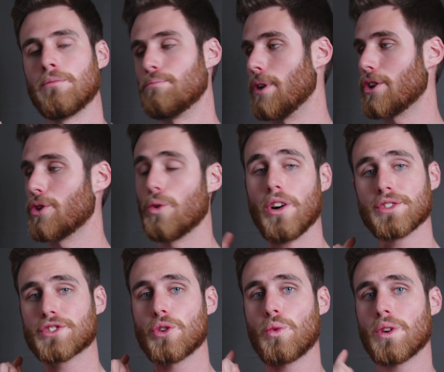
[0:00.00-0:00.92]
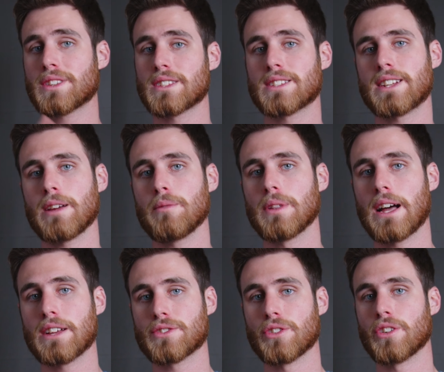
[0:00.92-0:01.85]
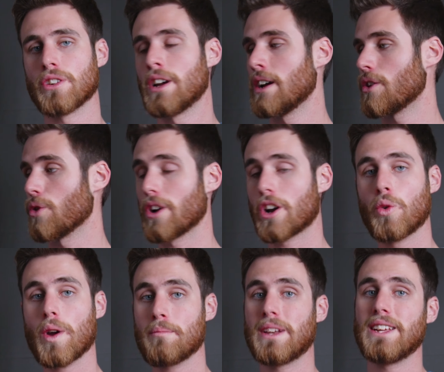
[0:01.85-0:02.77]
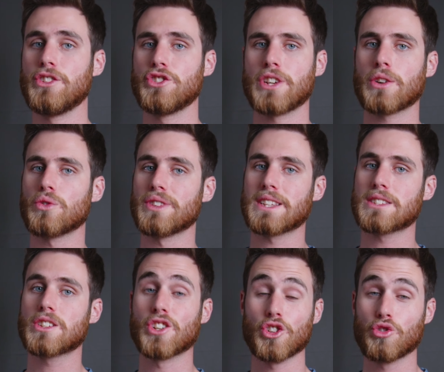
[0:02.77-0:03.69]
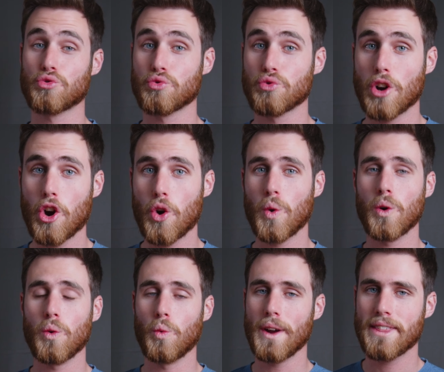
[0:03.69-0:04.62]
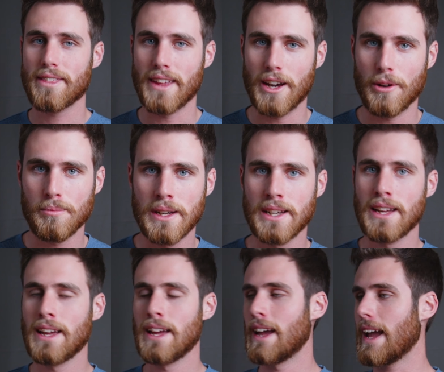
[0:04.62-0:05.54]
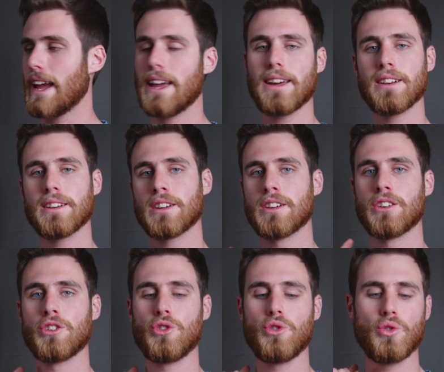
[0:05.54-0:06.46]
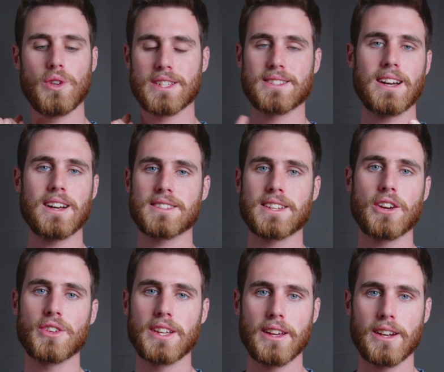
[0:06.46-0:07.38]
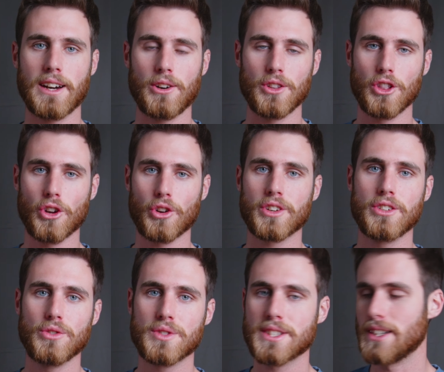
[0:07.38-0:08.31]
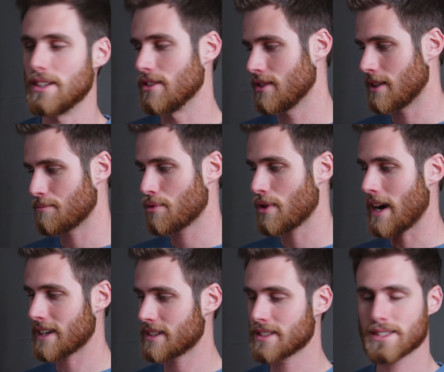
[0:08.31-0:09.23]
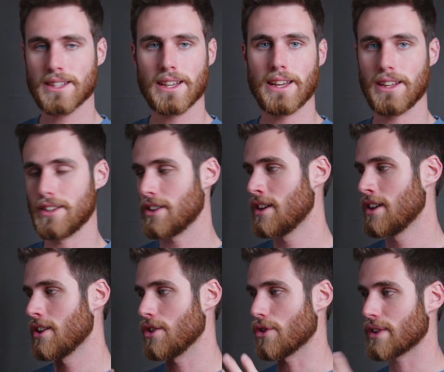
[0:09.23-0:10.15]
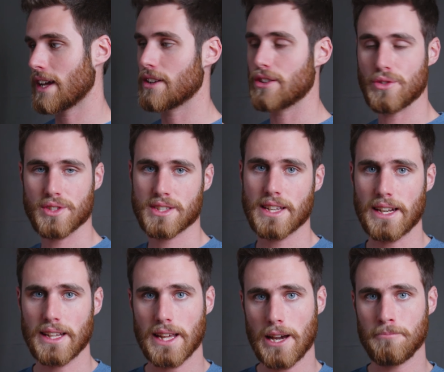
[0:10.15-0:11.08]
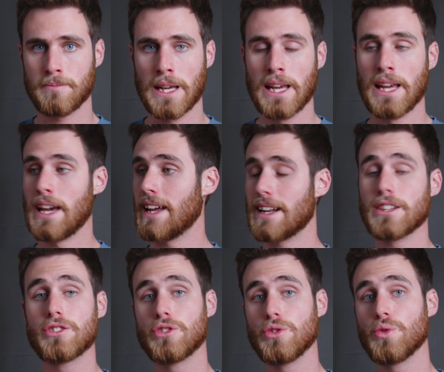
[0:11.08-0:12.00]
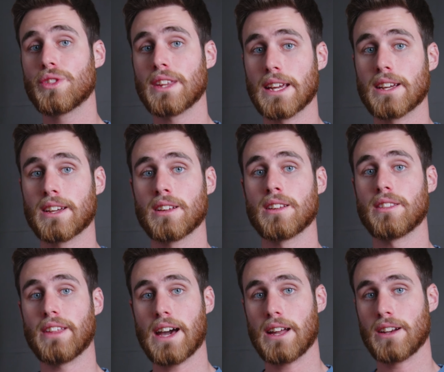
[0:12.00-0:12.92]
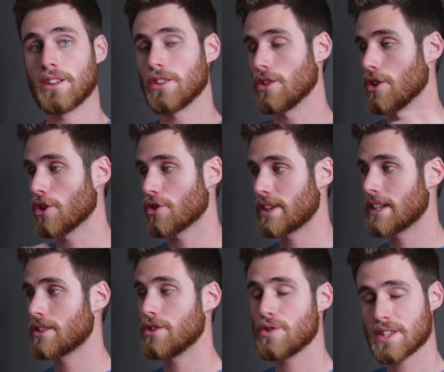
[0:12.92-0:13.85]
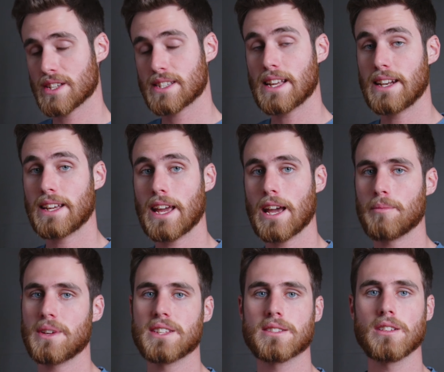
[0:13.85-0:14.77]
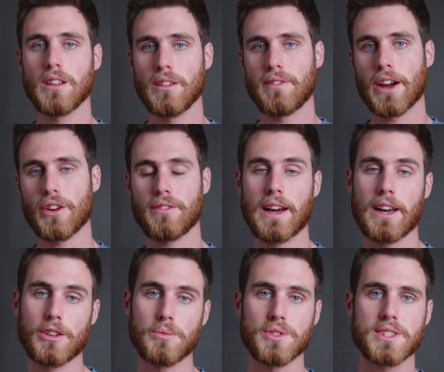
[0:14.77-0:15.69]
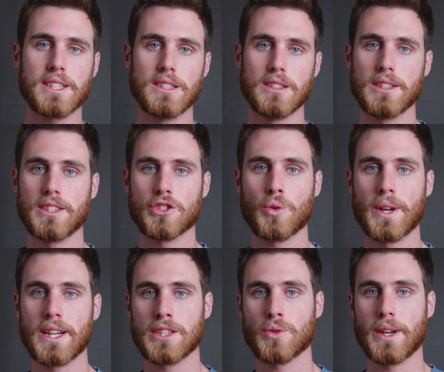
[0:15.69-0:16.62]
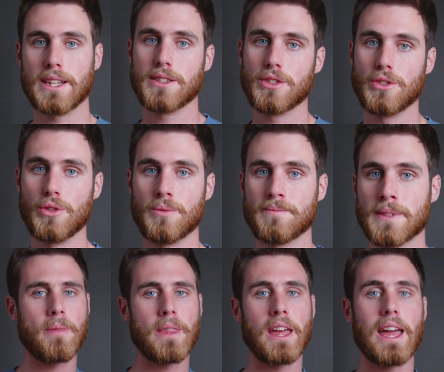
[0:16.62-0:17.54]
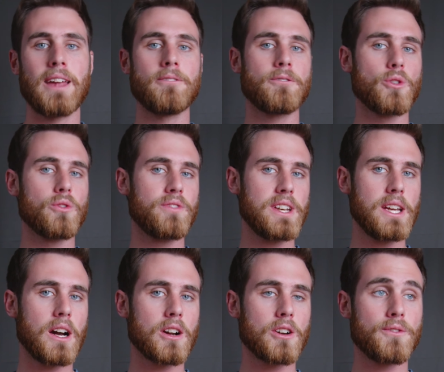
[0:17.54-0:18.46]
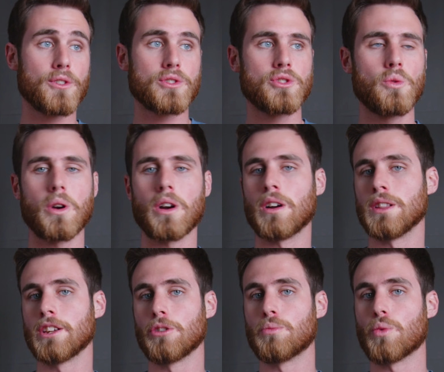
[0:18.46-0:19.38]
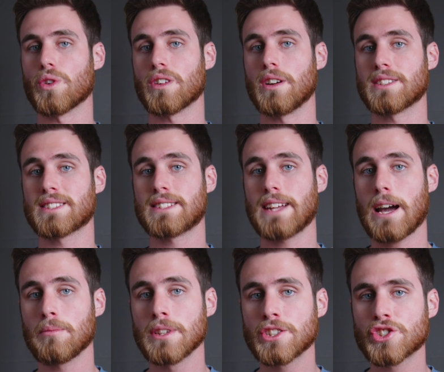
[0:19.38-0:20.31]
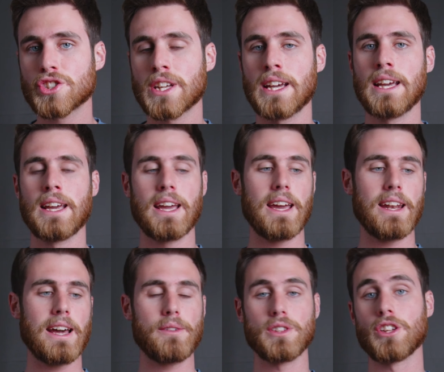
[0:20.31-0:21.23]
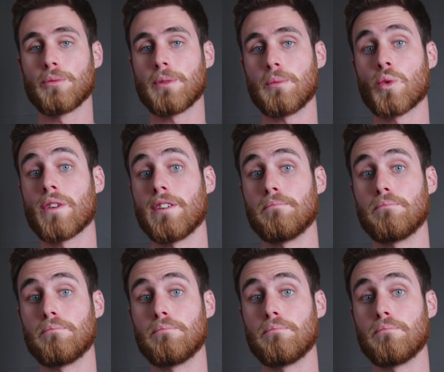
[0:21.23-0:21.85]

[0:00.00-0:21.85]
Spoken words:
but who also wants a stabilizer or equipment in general that's gonna grow with them, and who is not scared to get out and learn a new skill and practice and learn how to use a Steadicam. And I do think that learning to use a Steadicam is still a very valuable skill in 2022. And for videographers who are a little more established and have a little bit more of a